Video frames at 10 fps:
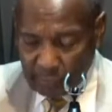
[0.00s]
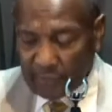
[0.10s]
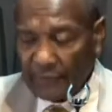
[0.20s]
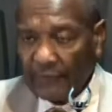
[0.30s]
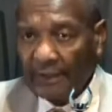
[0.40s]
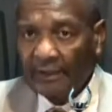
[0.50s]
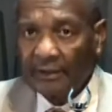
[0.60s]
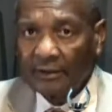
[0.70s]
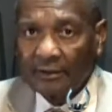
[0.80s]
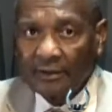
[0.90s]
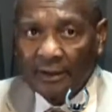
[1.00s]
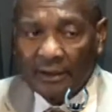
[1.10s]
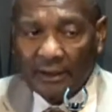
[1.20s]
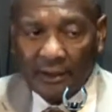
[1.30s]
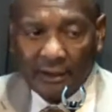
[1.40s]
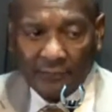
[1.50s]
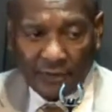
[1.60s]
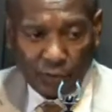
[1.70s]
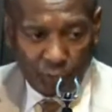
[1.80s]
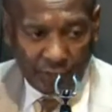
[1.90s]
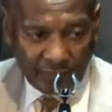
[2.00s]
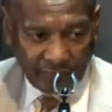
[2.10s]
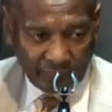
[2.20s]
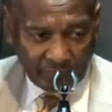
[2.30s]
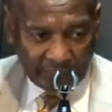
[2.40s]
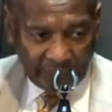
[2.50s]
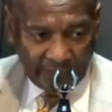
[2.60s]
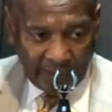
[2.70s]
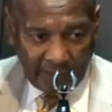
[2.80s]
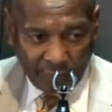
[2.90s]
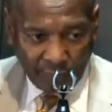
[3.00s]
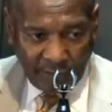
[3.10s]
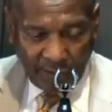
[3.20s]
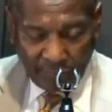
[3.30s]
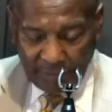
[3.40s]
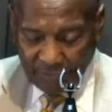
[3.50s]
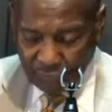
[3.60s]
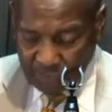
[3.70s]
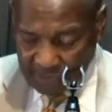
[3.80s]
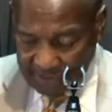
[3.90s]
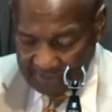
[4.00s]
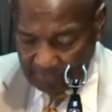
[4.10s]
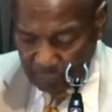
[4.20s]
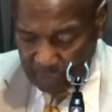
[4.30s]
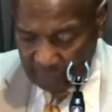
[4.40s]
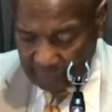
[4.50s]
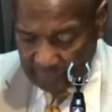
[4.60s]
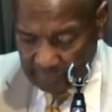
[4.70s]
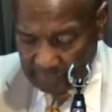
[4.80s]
We want to thank this week our media ministry team, Reverend